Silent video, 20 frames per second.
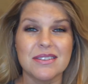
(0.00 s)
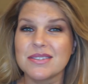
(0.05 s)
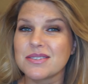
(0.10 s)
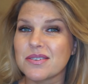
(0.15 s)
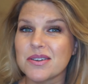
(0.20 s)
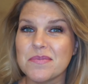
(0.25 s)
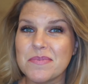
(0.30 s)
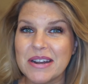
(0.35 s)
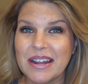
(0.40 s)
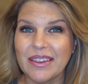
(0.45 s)
has
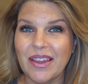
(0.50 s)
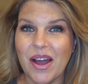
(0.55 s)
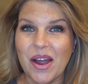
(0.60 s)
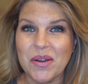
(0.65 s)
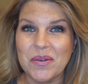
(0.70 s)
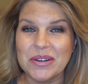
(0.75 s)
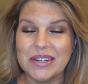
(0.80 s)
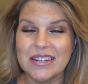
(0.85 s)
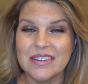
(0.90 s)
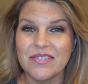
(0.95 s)
sort of been a
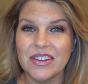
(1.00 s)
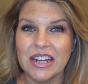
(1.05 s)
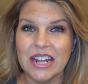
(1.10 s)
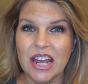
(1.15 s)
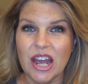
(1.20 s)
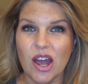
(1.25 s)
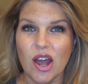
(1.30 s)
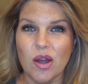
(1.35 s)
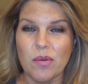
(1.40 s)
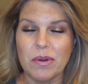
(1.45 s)
long-winded
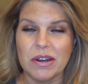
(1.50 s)
video,